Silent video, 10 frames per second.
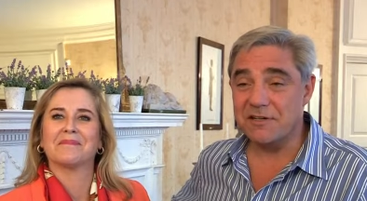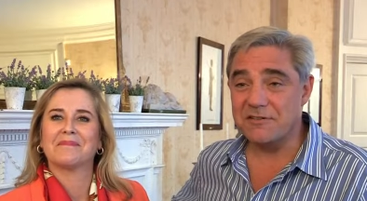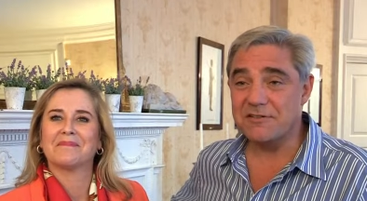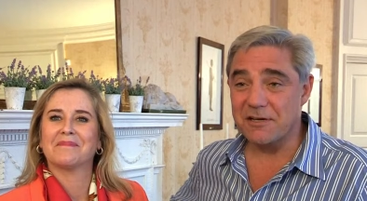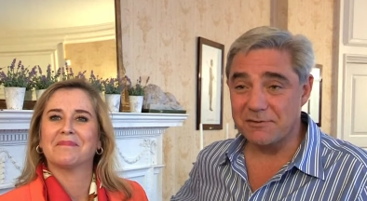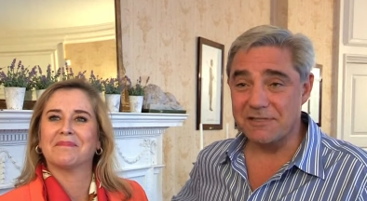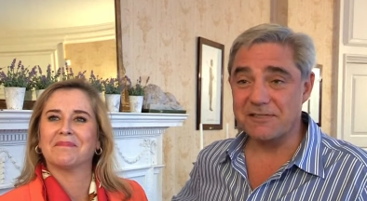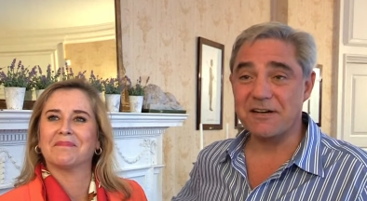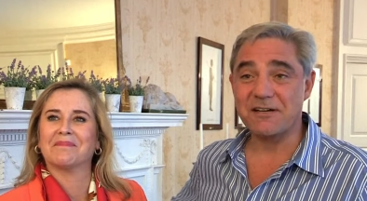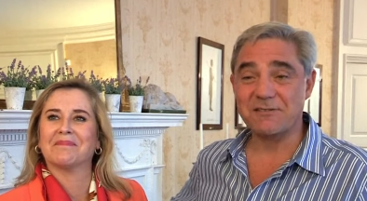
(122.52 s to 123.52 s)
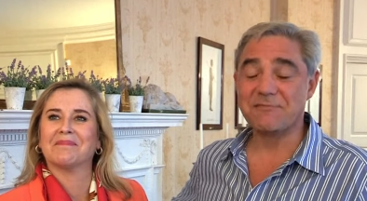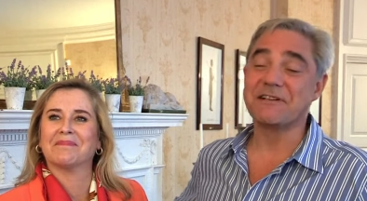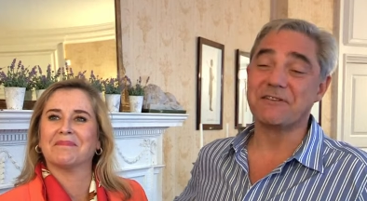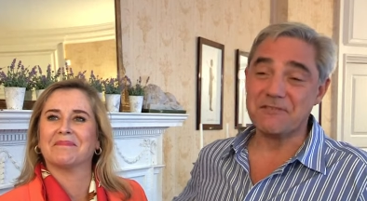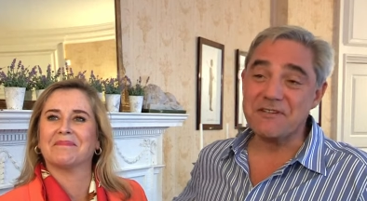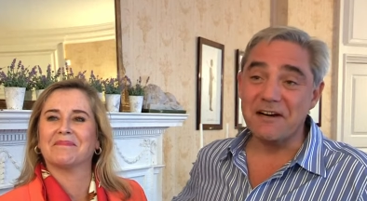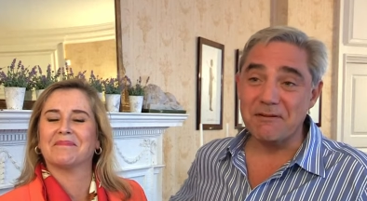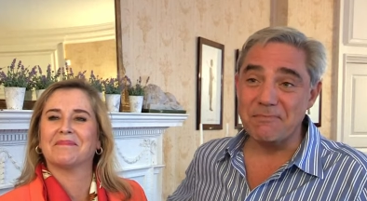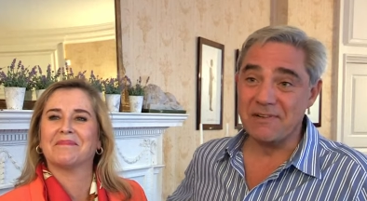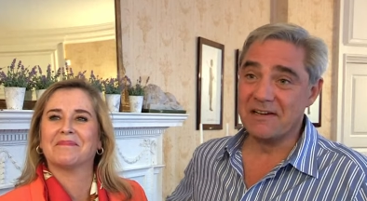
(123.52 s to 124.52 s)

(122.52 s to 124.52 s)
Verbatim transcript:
Speaker 1: we can show these guys a really good time.